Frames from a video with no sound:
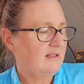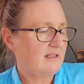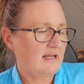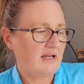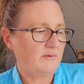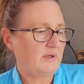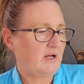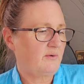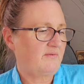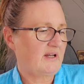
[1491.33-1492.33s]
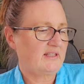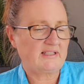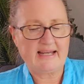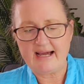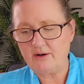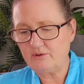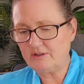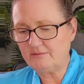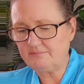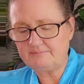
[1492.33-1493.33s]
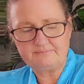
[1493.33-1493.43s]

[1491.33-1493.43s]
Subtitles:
Yeah, here we go. We've got the Tower.